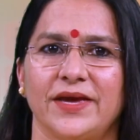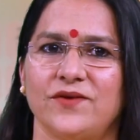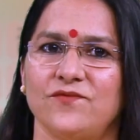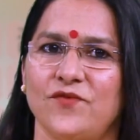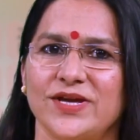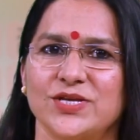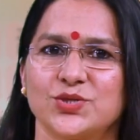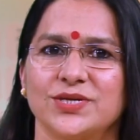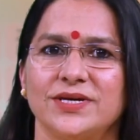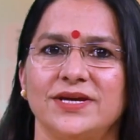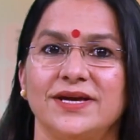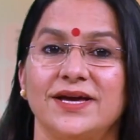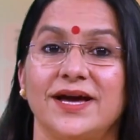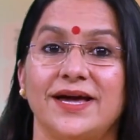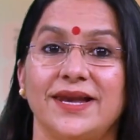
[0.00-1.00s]
in which
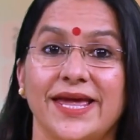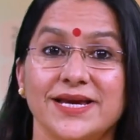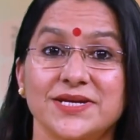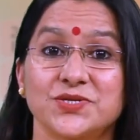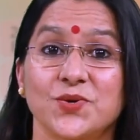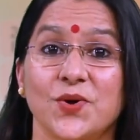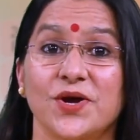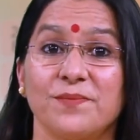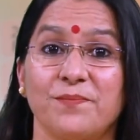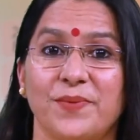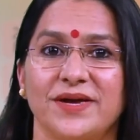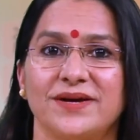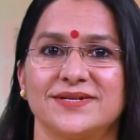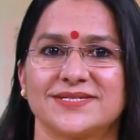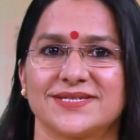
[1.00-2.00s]
electron
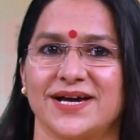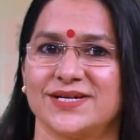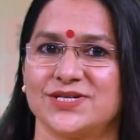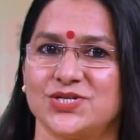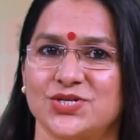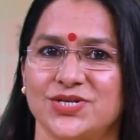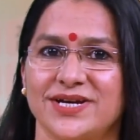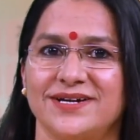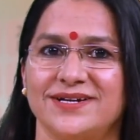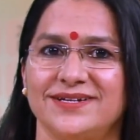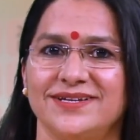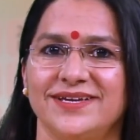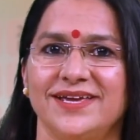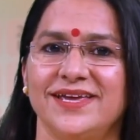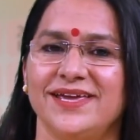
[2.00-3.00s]
pairs are
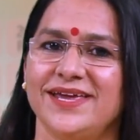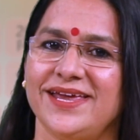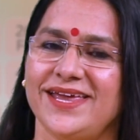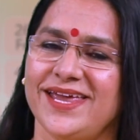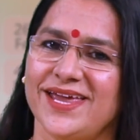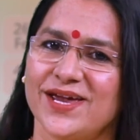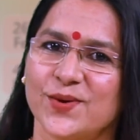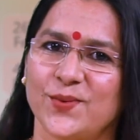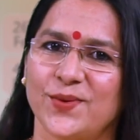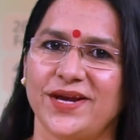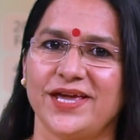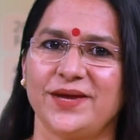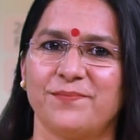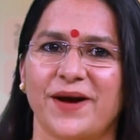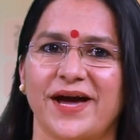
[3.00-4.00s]
shared
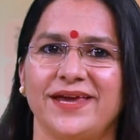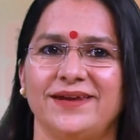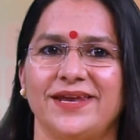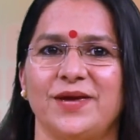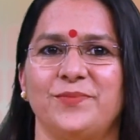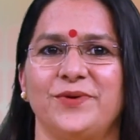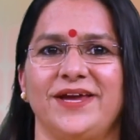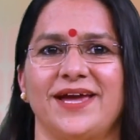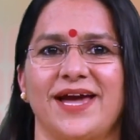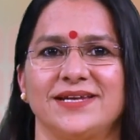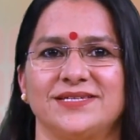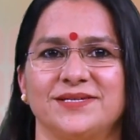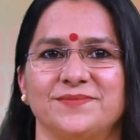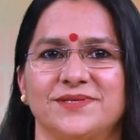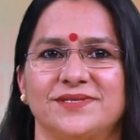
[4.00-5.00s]
equally by neighboring
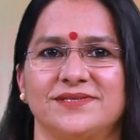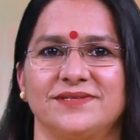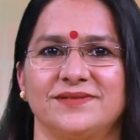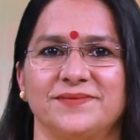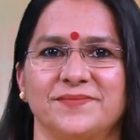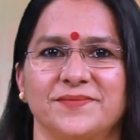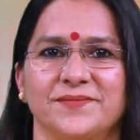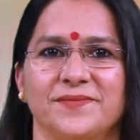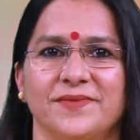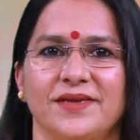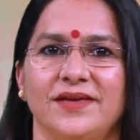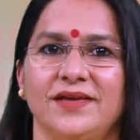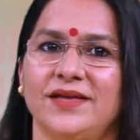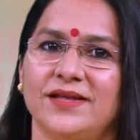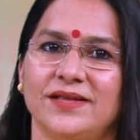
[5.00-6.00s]
atoms.
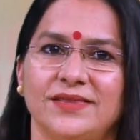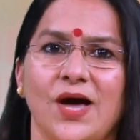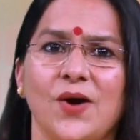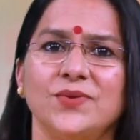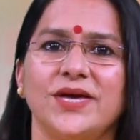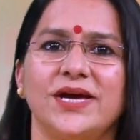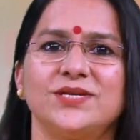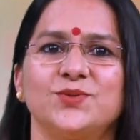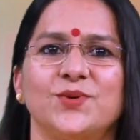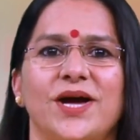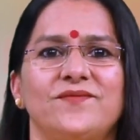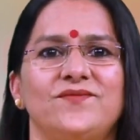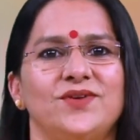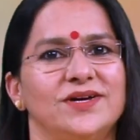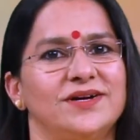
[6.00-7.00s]
Now that you
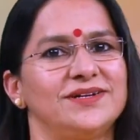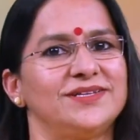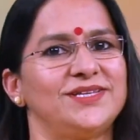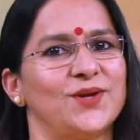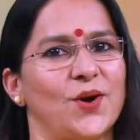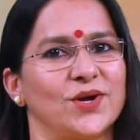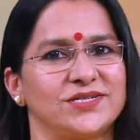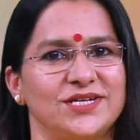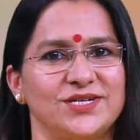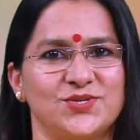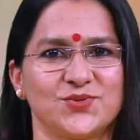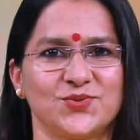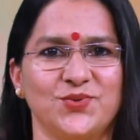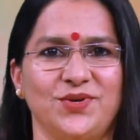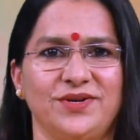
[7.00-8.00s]
have learned the
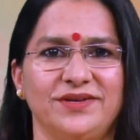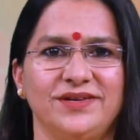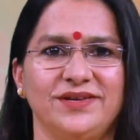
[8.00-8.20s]
octet rule,